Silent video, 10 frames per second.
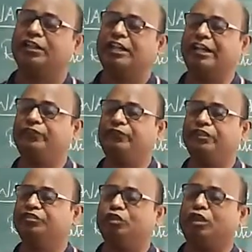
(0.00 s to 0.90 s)
life
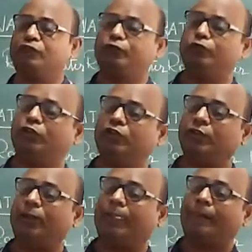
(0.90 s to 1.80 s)
is not food,
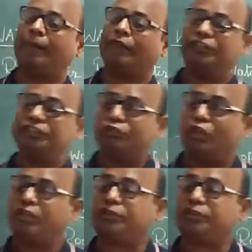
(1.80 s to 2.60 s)
is not